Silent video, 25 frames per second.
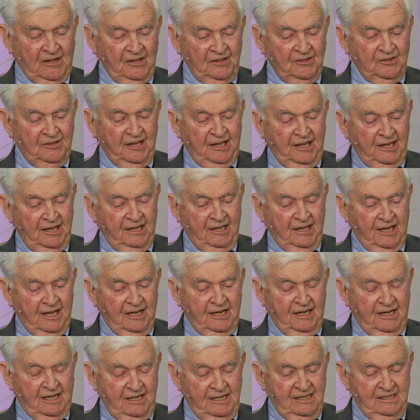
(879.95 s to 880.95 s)
the...
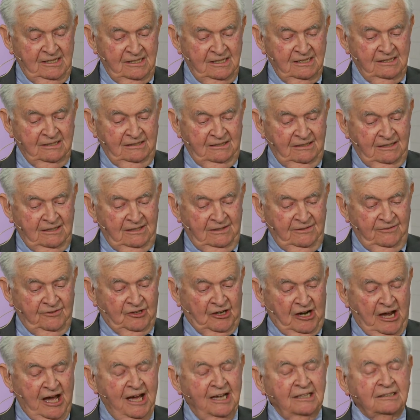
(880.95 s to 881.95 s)
Uh,
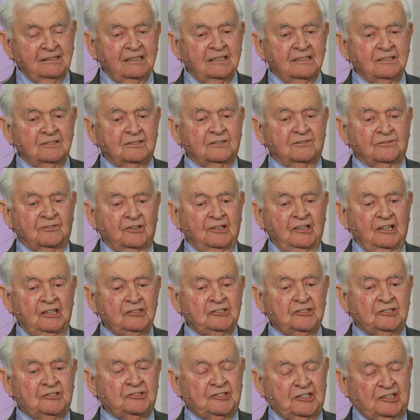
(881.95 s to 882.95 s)
varieties of
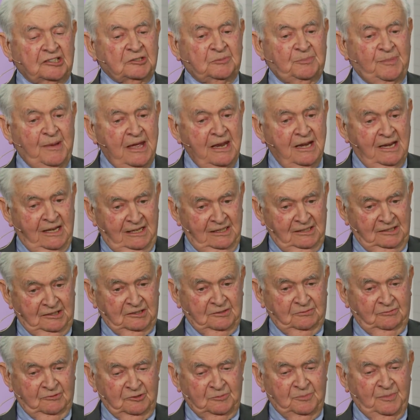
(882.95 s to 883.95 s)
religious
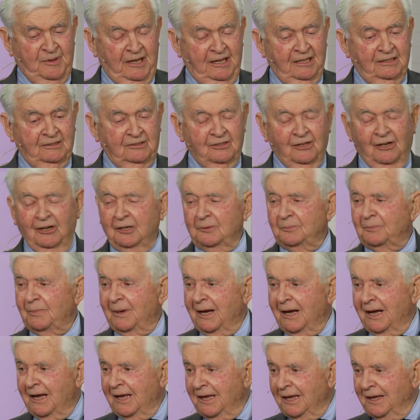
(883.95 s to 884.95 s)
experience was being taught
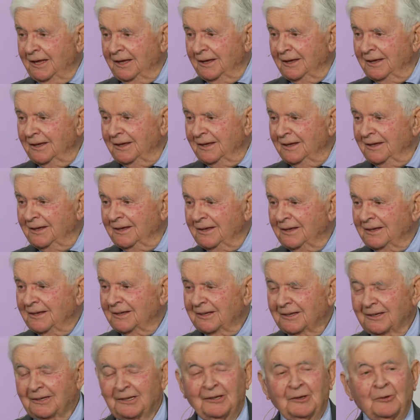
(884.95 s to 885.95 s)
by William
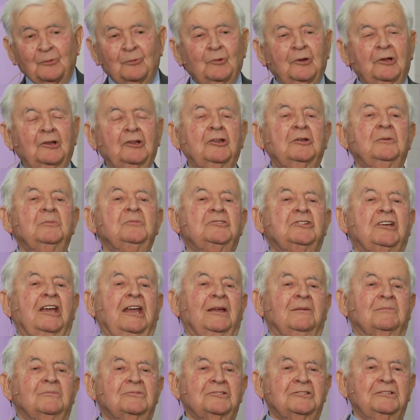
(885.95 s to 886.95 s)
James. William
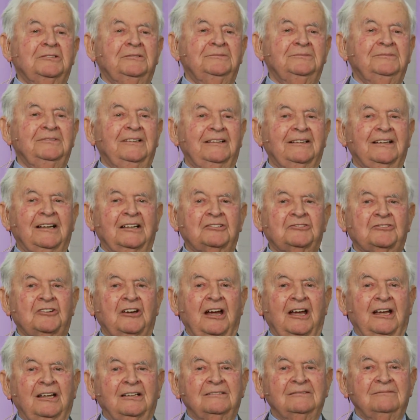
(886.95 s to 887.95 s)
James. That's
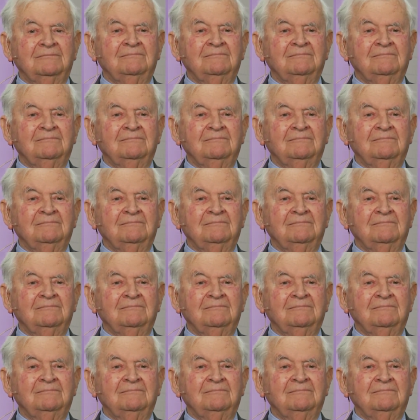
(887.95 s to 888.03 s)
right.